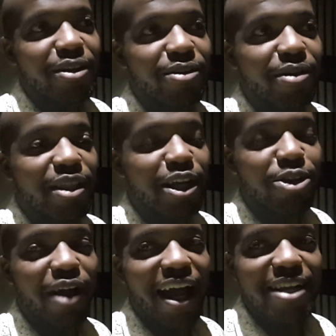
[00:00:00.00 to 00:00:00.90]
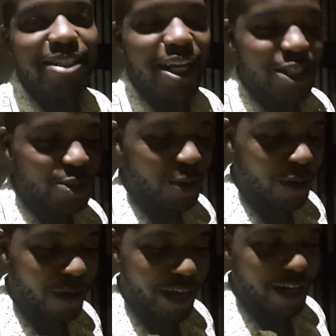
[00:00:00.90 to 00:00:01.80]
you know and then your eyes are
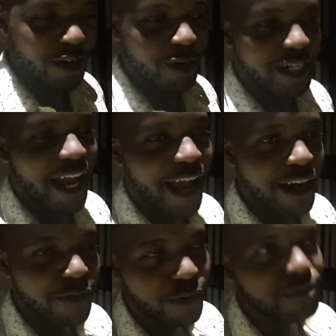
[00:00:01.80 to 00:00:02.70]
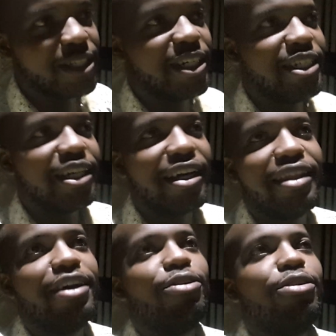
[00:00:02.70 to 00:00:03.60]
sore and you're tired from sitting and
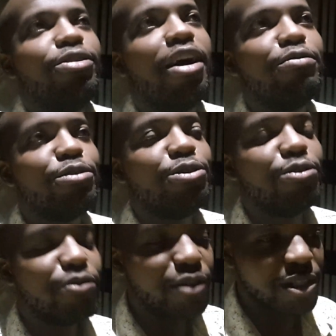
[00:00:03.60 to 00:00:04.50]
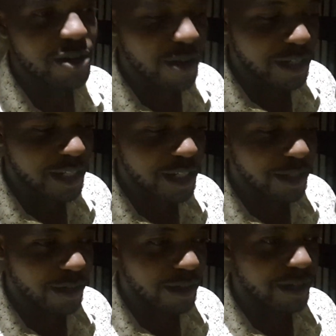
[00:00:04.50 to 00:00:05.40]
then all you have to show for is
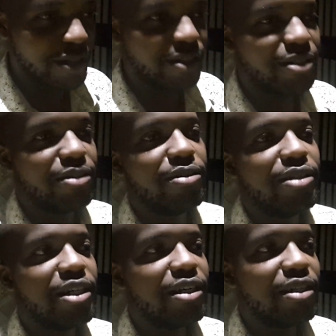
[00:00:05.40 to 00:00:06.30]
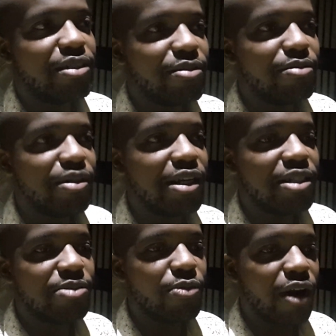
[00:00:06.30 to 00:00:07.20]
losses or you know
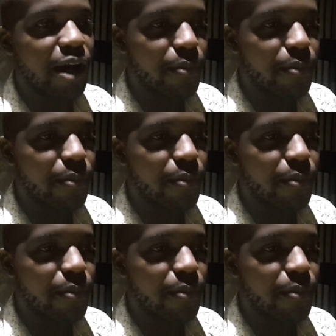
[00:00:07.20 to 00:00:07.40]
really small